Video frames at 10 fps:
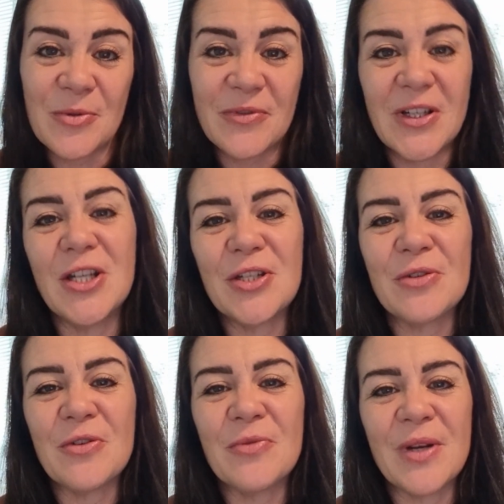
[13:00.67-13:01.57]

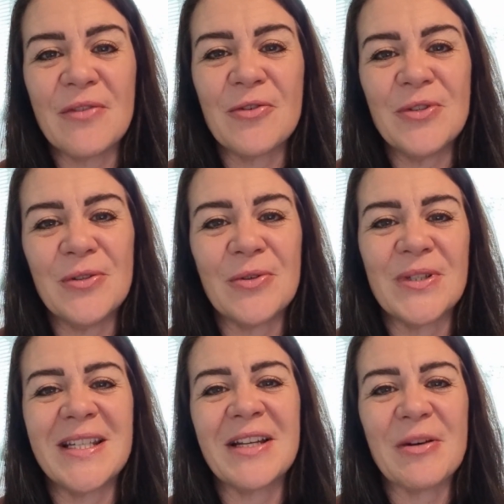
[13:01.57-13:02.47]
notification of when I've got new
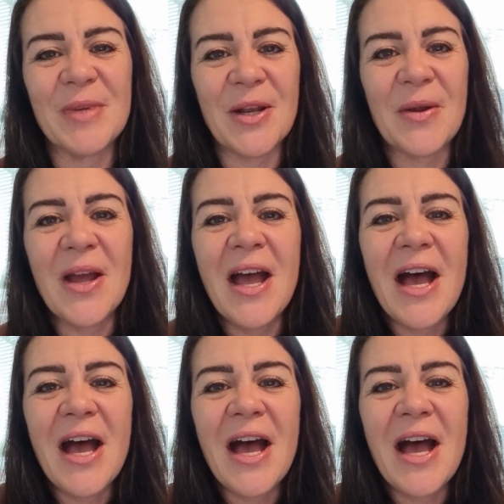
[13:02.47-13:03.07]
content coming out.